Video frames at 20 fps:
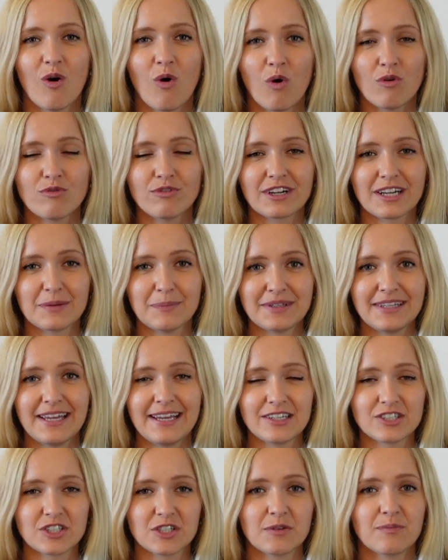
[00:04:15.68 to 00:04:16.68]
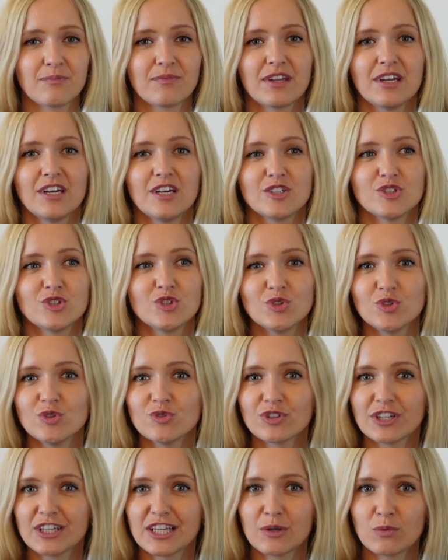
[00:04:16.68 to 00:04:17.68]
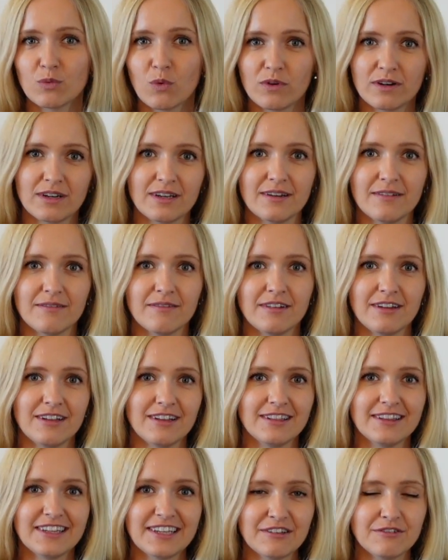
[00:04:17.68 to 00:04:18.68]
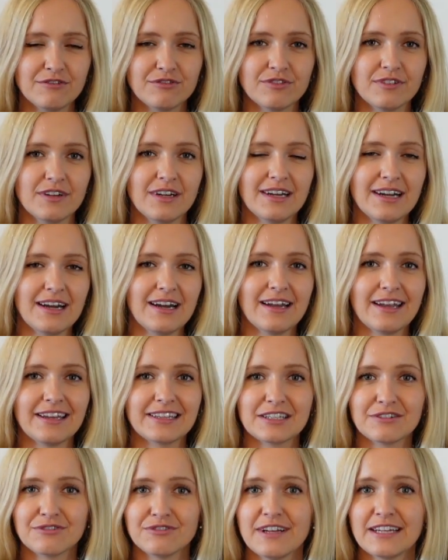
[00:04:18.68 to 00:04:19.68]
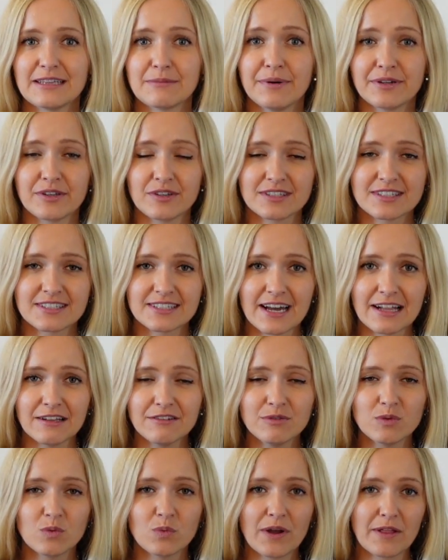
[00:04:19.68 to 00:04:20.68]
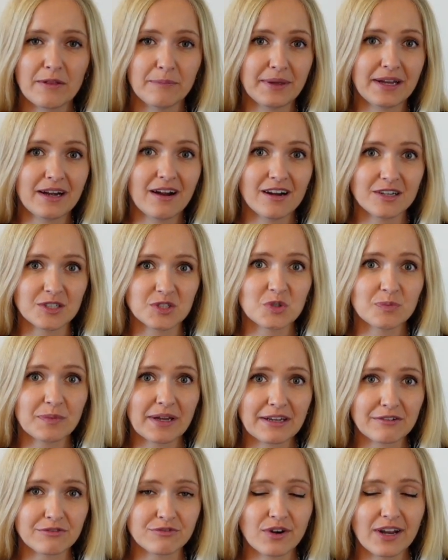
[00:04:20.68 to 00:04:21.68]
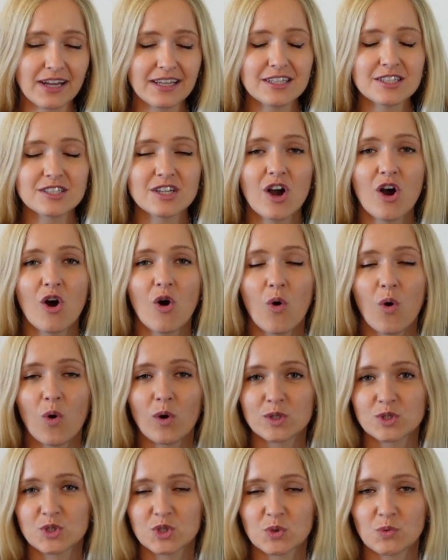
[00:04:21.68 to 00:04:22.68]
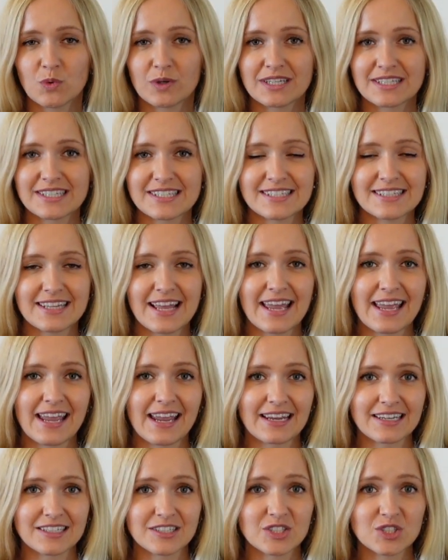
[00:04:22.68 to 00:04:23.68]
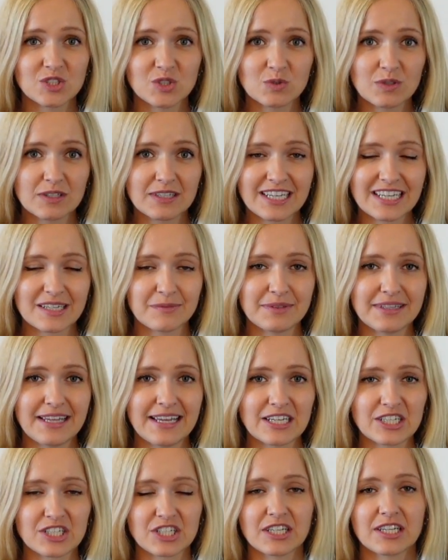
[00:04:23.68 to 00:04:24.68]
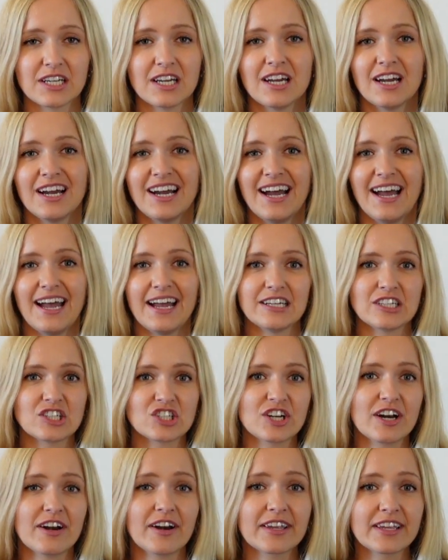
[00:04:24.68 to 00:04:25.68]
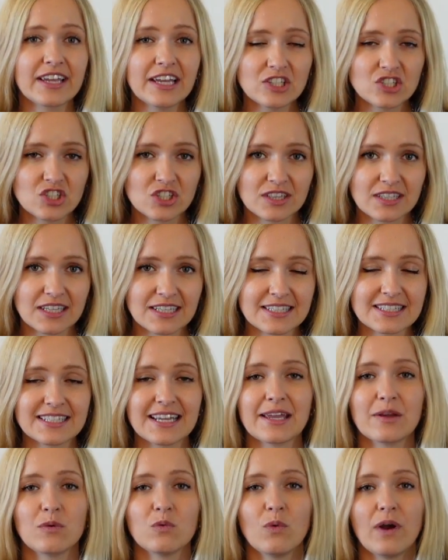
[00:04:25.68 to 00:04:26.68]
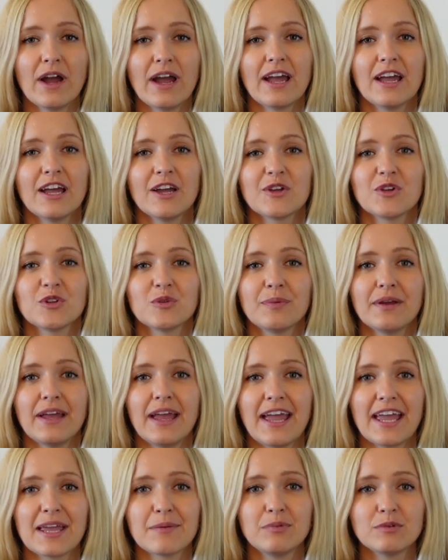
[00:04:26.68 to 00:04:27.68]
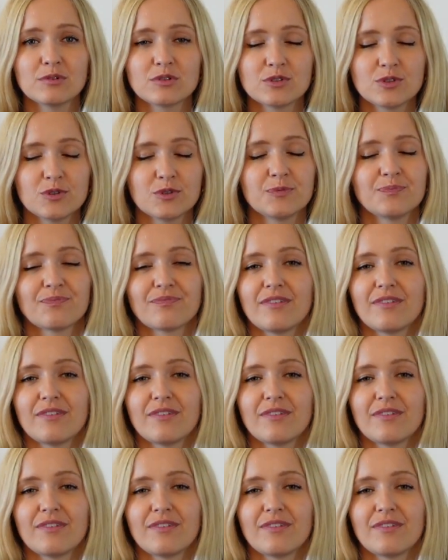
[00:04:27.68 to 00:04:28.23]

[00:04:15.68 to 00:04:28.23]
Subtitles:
of accommodation. Do you really want to live in a flat by yourself where it'll be hard to make friends? Or do you want to stay in a student accommodation and share a kitchen, let's say, where you'll be able to